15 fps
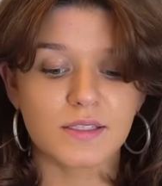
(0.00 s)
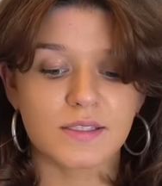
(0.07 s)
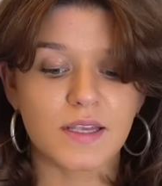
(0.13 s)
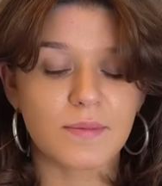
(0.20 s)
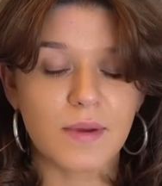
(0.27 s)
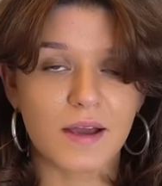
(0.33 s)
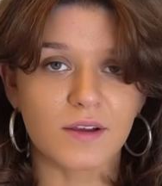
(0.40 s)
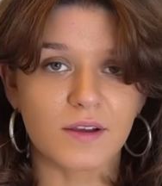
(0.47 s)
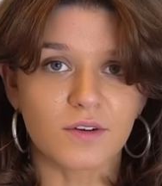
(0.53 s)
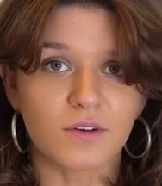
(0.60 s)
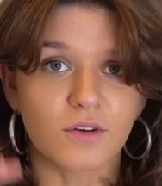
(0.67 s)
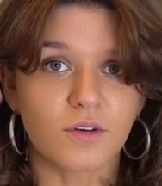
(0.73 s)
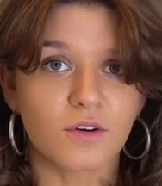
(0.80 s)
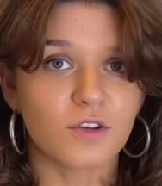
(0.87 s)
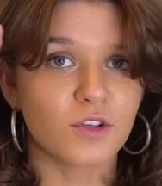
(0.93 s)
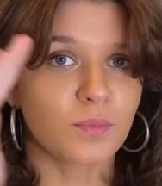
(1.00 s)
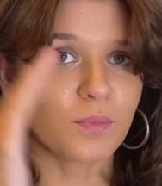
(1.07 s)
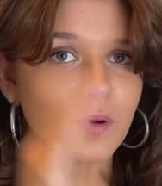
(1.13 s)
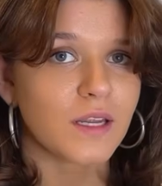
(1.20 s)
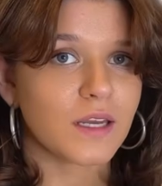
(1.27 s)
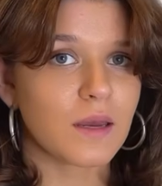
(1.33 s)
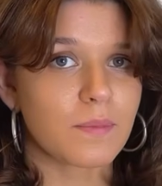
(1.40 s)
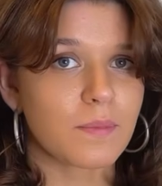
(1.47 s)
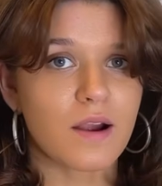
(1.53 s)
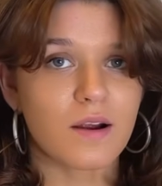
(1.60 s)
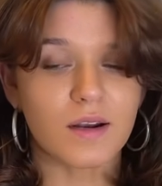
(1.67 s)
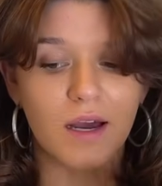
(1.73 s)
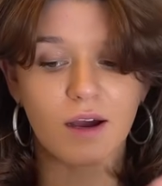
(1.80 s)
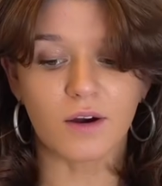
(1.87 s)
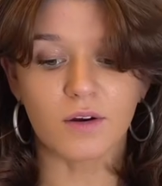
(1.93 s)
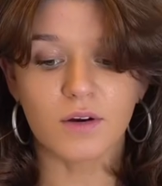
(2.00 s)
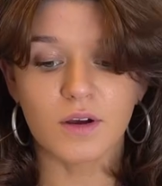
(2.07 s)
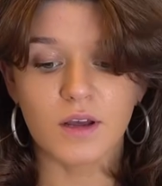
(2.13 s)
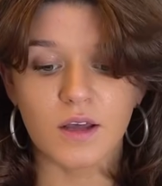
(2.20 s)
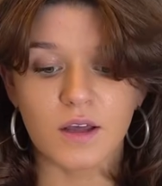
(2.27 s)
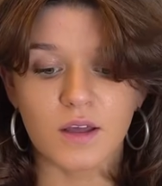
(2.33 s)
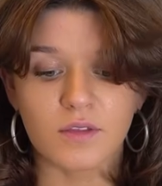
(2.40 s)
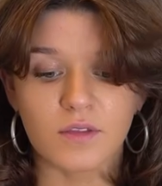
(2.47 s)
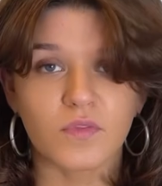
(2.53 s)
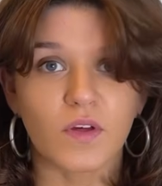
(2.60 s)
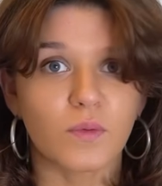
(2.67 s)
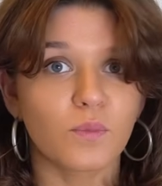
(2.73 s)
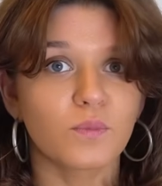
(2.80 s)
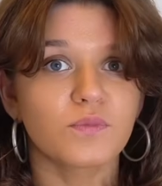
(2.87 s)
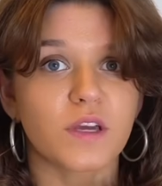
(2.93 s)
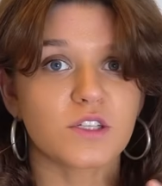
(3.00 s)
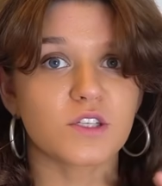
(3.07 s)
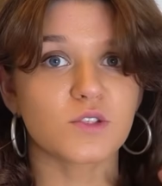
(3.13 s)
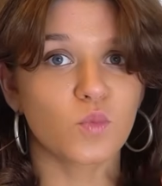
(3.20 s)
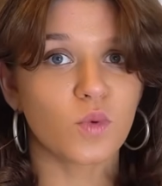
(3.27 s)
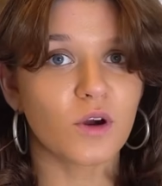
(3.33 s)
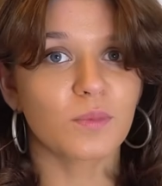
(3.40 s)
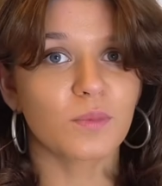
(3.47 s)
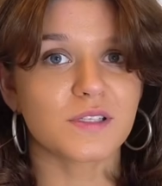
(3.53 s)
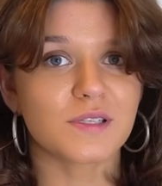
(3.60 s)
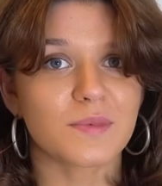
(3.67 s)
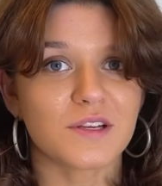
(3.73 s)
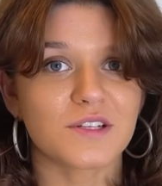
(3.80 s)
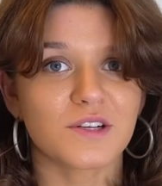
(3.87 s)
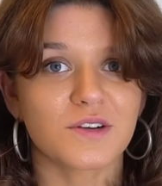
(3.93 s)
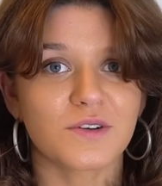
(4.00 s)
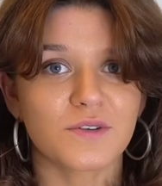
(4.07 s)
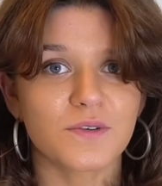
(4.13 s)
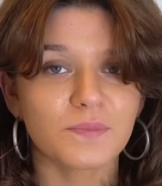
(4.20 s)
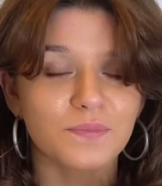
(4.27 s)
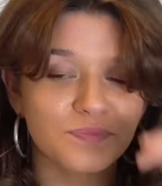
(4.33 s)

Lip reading: same angle, you're pulling it parallel, they just will be symmetrical.